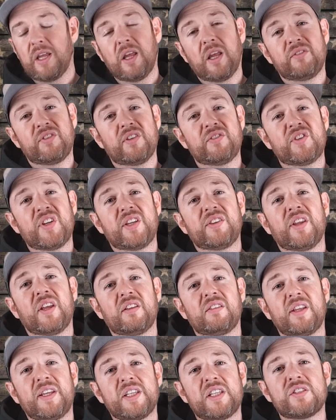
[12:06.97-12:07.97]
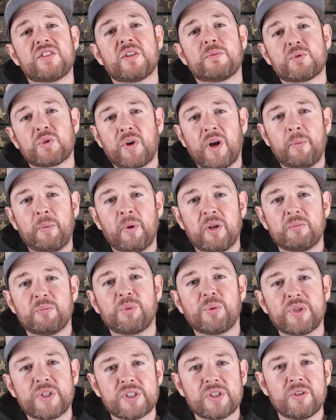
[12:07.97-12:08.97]
If you haven't hit that like and subscribe button,
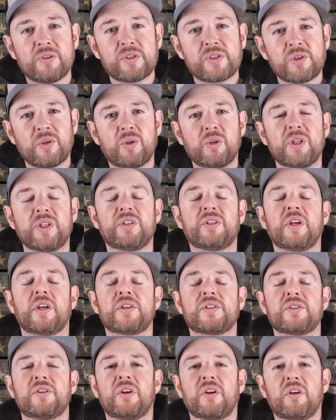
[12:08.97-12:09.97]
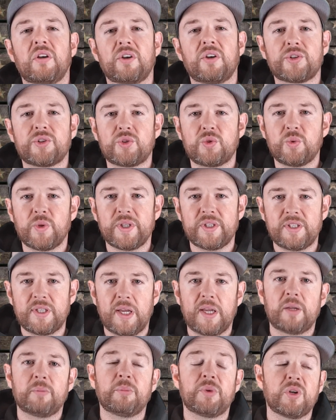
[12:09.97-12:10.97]
please do so. It does not cost you a
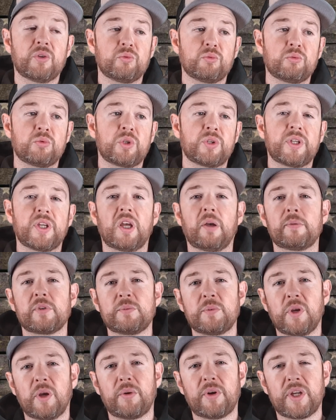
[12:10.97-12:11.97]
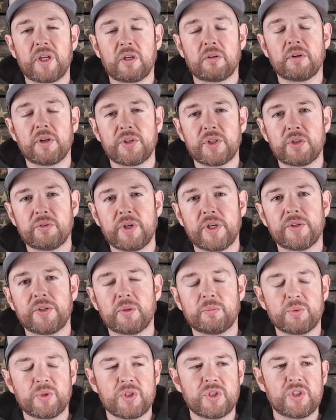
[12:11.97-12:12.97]
dime, but it really helps me out and I greatly
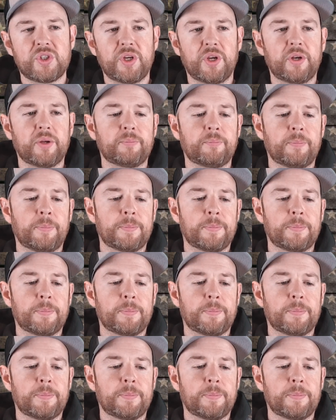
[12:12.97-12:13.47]
appreciate it.